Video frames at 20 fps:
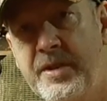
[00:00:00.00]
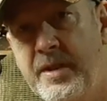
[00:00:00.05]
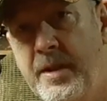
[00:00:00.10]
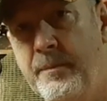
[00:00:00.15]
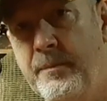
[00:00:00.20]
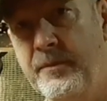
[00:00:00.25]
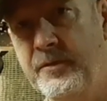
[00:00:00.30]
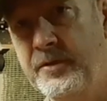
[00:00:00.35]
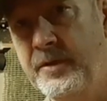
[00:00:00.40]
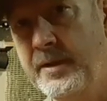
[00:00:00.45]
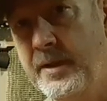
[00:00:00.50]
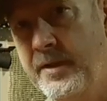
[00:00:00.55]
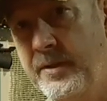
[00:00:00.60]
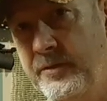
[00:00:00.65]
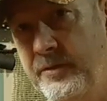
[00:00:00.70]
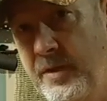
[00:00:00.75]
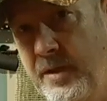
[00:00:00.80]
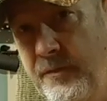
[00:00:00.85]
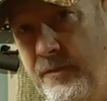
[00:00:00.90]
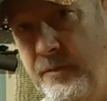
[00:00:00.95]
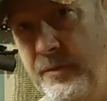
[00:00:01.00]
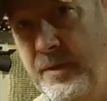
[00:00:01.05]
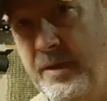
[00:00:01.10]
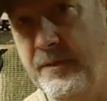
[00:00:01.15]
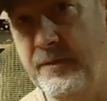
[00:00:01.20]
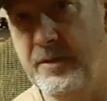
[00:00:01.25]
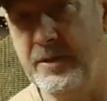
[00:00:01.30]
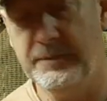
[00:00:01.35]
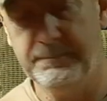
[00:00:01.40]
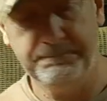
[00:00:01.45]
some for another rifle that
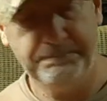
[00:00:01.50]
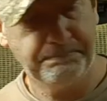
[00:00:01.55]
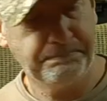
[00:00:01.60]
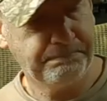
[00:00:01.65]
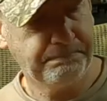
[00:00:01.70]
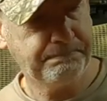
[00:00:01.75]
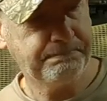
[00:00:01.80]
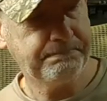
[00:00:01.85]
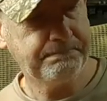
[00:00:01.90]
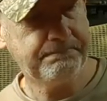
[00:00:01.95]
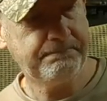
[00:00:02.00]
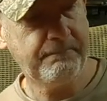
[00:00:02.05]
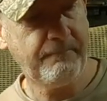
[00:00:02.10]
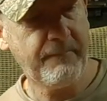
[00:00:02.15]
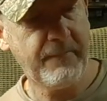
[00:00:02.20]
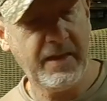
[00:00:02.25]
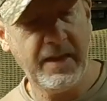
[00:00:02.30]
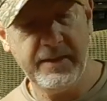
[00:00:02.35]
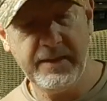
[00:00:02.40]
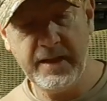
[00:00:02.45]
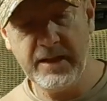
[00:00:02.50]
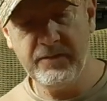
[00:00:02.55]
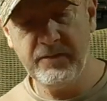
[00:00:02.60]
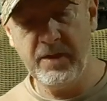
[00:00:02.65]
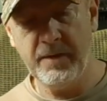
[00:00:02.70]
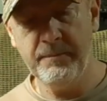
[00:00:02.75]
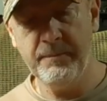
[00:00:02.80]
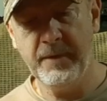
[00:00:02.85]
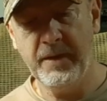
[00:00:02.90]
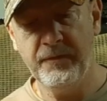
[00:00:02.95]
I've got. They're
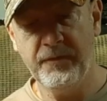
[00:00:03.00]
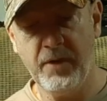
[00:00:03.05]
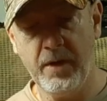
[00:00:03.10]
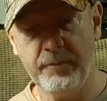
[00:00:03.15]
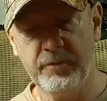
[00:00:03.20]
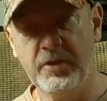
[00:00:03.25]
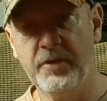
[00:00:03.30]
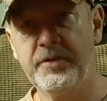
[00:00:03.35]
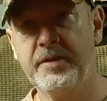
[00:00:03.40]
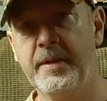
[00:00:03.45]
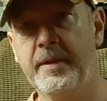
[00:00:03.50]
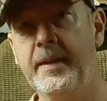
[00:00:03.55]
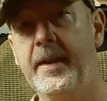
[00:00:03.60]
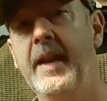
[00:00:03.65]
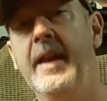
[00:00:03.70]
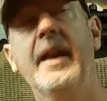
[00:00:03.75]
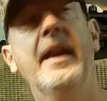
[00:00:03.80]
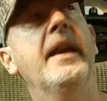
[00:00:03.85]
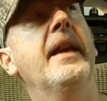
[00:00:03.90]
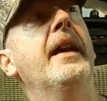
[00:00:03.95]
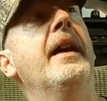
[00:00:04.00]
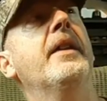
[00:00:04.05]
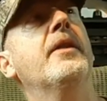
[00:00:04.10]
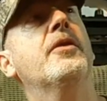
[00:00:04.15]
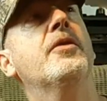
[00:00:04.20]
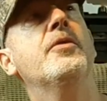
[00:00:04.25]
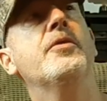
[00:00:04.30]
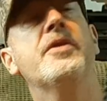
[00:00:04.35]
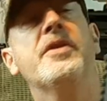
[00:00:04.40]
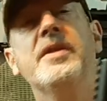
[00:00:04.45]
fibre optic, and of
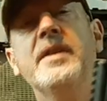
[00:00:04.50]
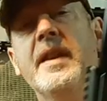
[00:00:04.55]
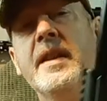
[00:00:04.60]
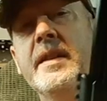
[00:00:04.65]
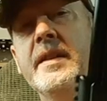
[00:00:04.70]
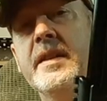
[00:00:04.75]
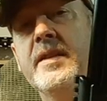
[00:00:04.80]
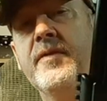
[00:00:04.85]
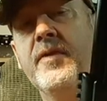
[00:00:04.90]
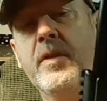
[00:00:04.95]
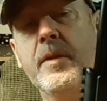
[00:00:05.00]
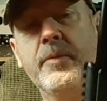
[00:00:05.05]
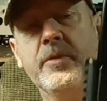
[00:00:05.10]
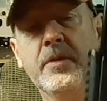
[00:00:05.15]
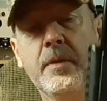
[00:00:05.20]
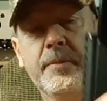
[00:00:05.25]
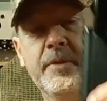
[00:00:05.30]
course the end is fibre